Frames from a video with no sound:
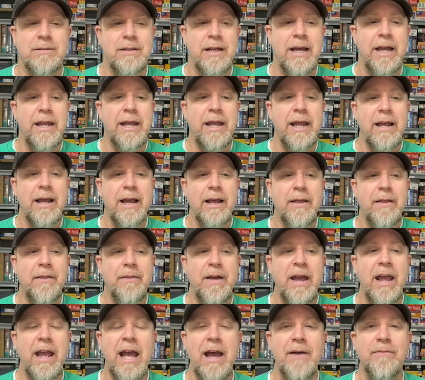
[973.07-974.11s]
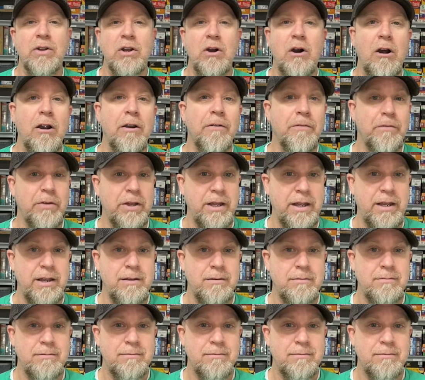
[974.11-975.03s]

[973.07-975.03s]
They have an RV,